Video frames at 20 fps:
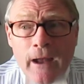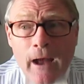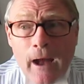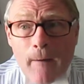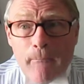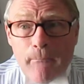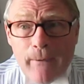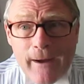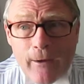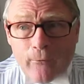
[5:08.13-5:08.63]

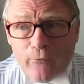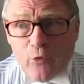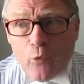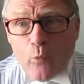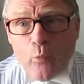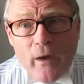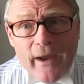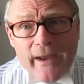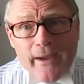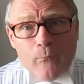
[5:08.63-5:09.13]
about the
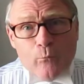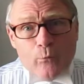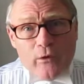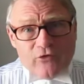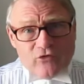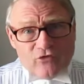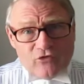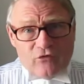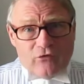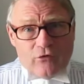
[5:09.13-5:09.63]
way in
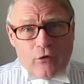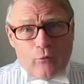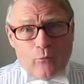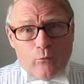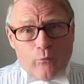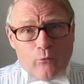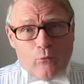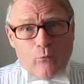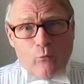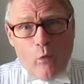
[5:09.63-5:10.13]
which, you know,
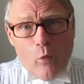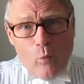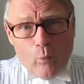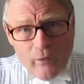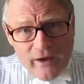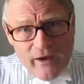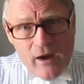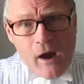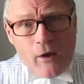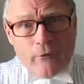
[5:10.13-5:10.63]
what
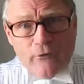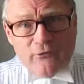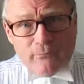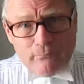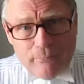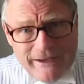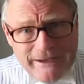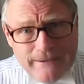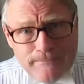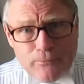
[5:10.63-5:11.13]
we are as
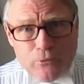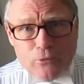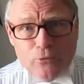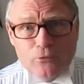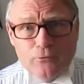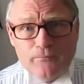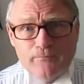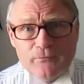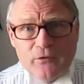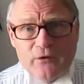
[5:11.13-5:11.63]

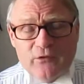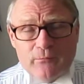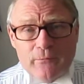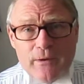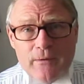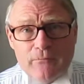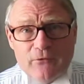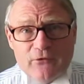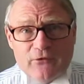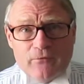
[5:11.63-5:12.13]
people, as
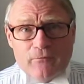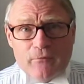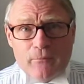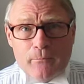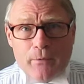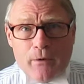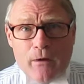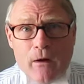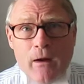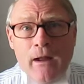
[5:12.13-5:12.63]
members of the
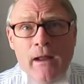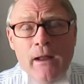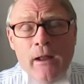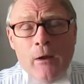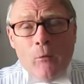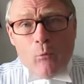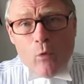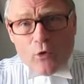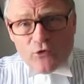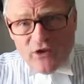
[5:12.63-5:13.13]
bar,
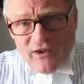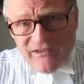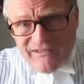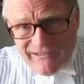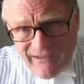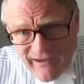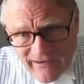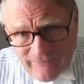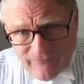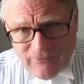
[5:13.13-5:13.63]
what our
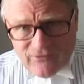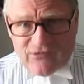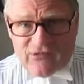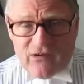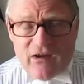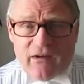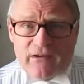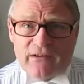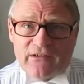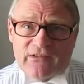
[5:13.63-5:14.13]

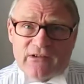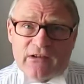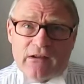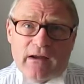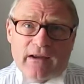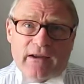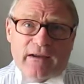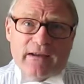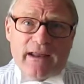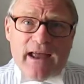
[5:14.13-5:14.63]
lifestyle is
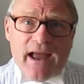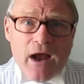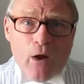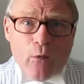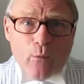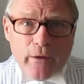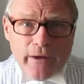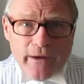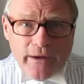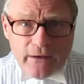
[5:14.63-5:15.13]
like and how
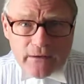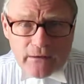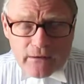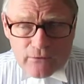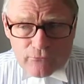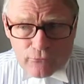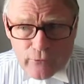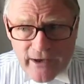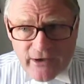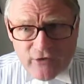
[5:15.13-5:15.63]
we
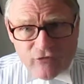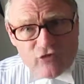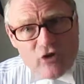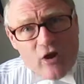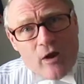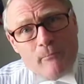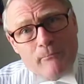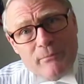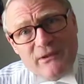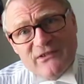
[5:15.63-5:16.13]
arrange
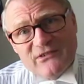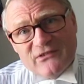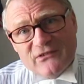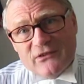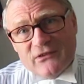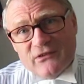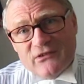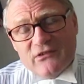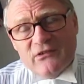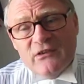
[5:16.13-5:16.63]
our
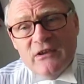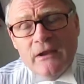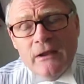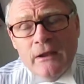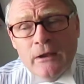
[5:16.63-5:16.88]
business,